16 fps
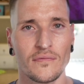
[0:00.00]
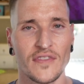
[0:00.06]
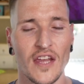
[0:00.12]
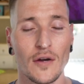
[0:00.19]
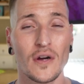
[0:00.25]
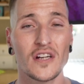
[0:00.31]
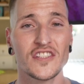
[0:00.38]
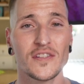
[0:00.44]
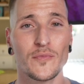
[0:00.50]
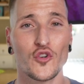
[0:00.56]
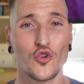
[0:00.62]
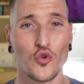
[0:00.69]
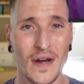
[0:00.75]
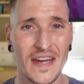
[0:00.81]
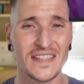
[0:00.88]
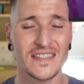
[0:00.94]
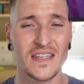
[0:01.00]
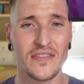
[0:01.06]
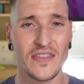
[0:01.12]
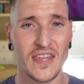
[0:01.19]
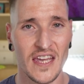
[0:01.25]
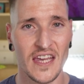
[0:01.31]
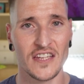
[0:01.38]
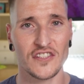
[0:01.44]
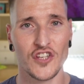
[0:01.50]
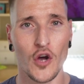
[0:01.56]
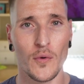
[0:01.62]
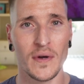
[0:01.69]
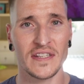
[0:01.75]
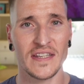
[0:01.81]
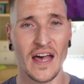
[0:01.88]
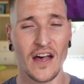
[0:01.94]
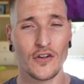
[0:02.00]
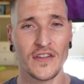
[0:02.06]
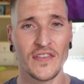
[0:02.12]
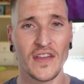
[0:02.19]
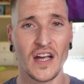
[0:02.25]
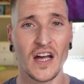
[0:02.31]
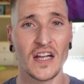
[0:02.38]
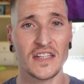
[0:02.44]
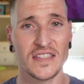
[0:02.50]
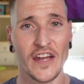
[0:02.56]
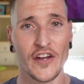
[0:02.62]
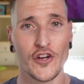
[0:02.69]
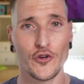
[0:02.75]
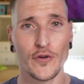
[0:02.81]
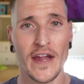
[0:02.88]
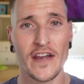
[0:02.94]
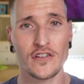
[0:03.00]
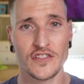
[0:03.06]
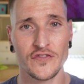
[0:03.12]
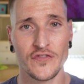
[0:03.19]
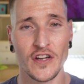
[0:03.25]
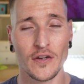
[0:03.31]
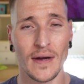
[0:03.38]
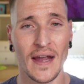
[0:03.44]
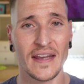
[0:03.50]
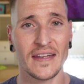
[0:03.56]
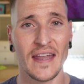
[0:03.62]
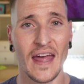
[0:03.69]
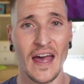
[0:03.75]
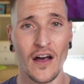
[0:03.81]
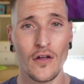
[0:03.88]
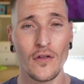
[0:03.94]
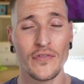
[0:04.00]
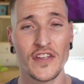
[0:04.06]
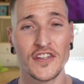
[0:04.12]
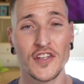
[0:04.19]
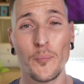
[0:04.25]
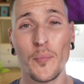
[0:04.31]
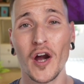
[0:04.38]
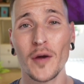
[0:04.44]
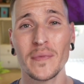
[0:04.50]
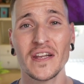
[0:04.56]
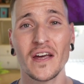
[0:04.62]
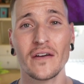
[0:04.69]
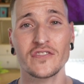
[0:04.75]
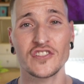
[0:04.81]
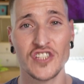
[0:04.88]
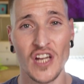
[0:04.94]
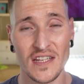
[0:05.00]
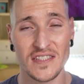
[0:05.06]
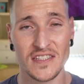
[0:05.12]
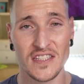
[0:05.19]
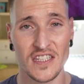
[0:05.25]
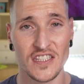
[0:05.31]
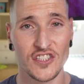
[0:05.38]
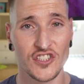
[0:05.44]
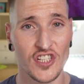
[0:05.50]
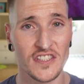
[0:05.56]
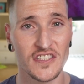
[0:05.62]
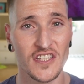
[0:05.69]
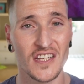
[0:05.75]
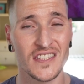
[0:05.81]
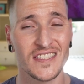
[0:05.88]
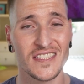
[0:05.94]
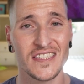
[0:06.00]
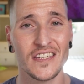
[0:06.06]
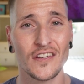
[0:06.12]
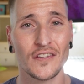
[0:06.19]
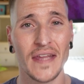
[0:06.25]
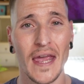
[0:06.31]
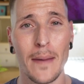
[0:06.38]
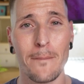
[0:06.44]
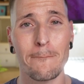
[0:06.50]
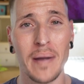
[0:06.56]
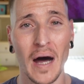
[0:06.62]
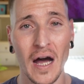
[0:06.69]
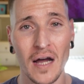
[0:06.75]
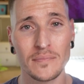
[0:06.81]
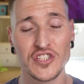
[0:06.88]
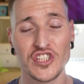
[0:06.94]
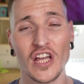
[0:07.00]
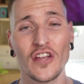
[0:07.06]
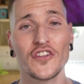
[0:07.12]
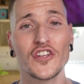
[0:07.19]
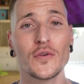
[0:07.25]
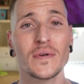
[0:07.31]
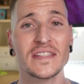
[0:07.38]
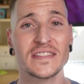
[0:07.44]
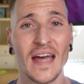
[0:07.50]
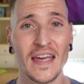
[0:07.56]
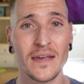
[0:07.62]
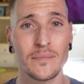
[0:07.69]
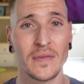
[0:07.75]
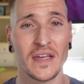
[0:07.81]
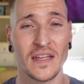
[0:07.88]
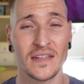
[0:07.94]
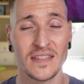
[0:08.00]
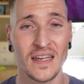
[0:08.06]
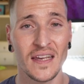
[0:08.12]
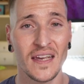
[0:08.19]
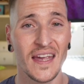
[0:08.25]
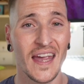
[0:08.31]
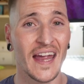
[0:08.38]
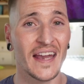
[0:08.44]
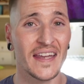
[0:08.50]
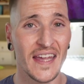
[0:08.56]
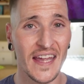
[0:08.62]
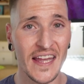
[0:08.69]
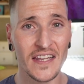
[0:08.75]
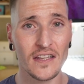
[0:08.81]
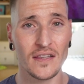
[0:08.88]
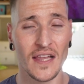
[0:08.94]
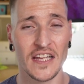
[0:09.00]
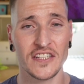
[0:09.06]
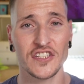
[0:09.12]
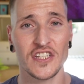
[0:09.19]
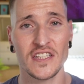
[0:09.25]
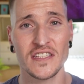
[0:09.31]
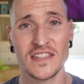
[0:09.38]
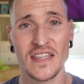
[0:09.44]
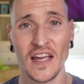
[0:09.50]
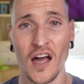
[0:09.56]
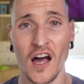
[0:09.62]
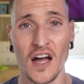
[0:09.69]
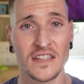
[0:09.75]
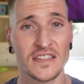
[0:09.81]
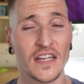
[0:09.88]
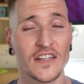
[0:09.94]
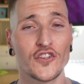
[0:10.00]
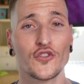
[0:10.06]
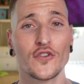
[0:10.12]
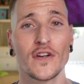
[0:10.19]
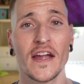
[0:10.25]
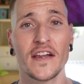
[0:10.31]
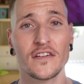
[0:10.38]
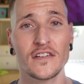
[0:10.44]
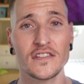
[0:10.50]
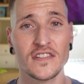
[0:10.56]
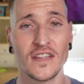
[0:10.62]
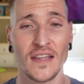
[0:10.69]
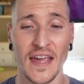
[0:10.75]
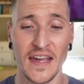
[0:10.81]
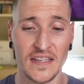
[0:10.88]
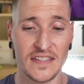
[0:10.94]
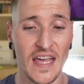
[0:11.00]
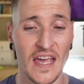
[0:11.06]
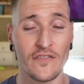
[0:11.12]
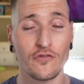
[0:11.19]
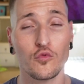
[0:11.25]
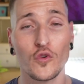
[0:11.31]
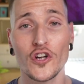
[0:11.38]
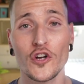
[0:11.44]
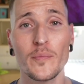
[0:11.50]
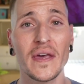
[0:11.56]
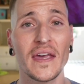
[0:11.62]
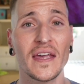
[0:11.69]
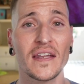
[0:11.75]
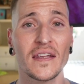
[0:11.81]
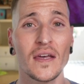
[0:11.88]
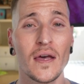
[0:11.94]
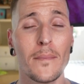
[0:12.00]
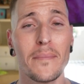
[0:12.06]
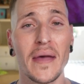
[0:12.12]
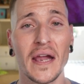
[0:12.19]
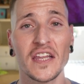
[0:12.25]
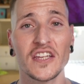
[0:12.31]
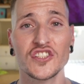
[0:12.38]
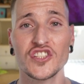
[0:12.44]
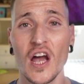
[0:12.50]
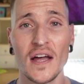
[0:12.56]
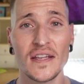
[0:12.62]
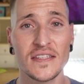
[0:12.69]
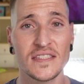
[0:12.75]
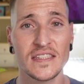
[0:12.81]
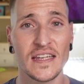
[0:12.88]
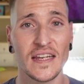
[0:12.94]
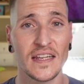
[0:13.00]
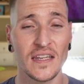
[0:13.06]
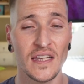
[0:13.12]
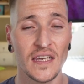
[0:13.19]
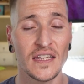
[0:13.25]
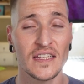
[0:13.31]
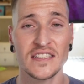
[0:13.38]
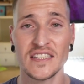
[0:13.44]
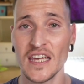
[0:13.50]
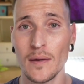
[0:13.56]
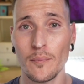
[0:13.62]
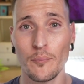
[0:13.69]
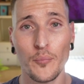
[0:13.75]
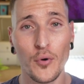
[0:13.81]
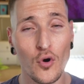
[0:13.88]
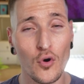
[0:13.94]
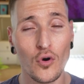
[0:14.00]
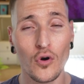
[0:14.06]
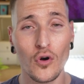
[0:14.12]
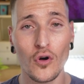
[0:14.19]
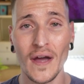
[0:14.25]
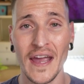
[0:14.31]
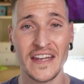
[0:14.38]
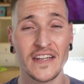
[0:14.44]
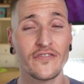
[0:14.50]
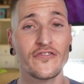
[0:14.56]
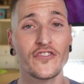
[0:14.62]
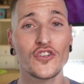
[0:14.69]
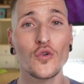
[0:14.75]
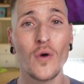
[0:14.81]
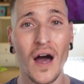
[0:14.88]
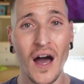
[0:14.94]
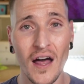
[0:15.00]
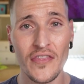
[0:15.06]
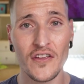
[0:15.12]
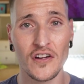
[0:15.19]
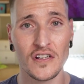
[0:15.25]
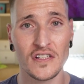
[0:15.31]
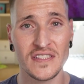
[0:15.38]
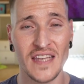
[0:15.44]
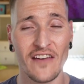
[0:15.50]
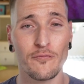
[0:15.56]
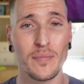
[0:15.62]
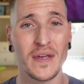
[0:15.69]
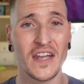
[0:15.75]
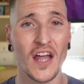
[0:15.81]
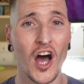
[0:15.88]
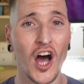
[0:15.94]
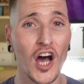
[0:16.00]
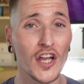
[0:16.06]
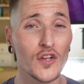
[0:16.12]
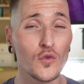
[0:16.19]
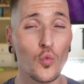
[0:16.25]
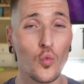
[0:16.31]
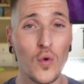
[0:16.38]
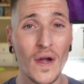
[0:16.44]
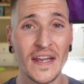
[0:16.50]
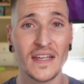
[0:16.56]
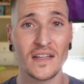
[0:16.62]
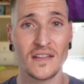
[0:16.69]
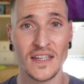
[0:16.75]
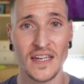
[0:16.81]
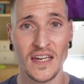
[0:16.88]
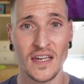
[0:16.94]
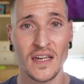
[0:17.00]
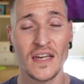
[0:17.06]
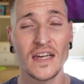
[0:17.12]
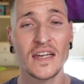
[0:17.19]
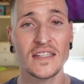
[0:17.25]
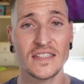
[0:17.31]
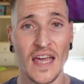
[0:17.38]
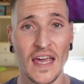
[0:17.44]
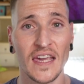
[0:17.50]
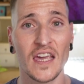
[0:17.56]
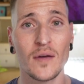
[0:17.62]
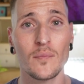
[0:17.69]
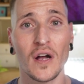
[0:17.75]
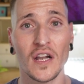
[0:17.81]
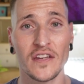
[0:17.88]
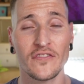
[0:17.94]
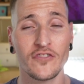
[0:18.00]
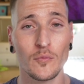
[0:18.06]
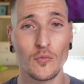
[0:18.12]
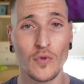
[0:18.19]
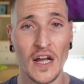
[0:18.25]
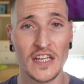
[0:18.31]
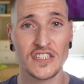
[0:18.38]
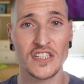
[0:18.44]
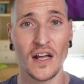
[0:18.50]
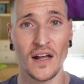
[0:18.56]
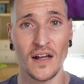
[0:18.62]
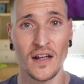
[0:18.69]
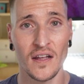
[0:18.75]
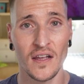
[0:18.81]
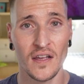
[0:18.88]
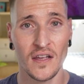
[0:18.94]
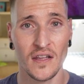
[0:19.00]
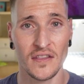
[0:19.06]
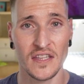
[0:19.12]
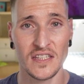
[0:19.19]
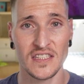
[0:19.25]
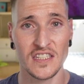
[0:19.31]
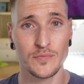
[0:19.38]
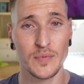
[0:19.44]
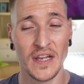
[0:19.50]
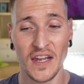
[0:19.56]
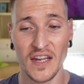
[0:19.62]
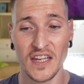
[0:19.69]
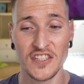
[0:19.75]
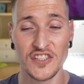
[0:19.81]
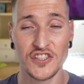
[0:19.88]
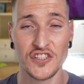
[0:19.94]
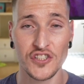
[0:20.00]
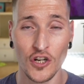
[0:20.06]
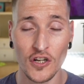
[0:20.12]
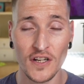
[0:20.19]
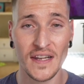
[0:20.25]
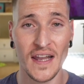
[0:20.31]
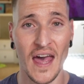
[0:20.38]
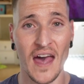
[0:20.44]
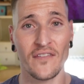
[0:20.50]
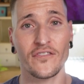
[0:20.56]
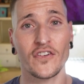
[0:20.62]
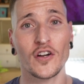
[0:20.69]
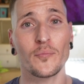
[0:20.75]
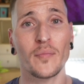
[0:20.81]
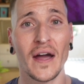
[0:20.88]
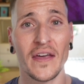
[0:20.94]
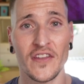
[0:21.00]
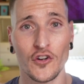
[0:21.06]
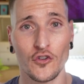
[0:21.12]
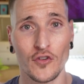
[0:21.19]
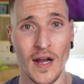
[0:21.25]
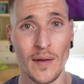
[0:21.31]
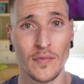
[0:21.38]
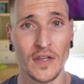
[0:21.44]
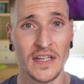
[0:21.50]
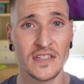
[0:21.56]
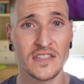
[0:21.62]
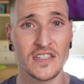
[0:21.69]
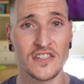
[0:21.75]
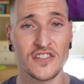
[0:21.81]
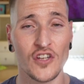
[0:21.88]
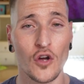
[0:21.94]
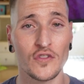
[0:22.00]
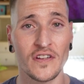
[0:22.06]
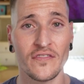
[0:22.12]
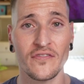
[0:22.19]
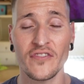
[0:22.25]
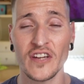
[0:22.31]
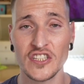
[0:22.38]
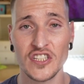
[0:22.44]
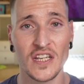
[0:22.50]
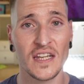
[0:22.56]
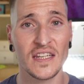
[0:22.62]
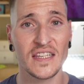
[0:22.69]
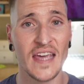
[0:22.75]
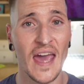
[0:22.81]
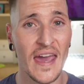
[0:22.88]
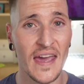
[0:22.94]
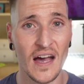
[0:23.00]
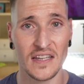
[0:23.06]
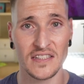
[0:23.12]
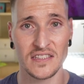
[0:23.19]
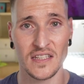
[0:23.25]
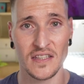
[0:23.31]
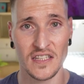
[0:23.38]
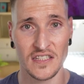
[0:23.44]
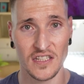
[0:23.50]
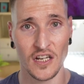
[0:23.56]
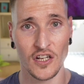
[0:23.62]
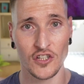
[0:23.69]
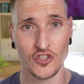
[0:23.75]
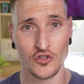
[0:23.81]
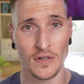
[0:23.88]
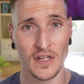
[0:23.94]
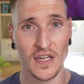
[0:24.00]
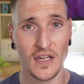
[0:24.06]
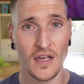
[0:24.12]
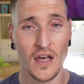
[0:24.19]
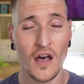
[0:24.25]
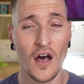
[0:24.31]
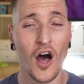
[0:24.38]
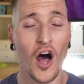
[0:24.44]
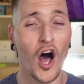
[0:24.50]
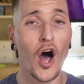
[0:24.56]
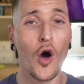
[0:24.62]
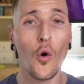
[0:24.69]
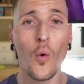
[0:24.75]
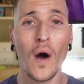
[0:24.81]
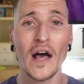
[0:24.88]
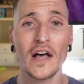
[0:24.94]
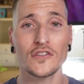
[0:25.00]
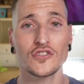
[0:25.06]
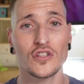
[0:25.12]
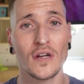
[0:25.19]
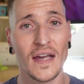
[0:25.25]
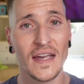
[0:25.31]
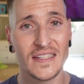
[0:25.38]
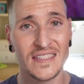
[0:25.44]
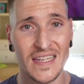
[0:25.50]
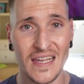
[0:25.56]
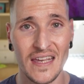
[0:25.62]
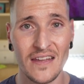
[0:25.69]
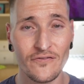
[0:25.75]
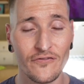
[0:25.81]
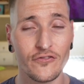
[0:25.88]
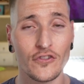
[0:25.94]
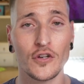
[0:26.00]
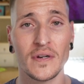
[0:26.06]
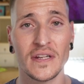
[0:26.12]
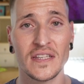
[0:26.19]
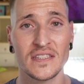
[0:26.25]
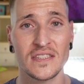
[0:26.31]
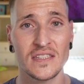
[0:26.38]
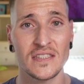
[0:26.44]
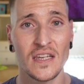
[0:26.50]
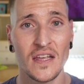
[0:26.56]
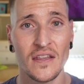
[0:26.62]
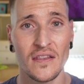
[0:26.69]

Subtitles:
There are some crazy things going down in the content creator sphere right now. The Department of Justice just unsealed a bombshell new indictment, and it alleges that content creators like Dave Rubin, Benny Johnson, Tim Pool, and a few others have been unwittingly taking money from Russia. This has been a concerted effort by the Kremlin to sow division and chaos in this country, all while trying to influence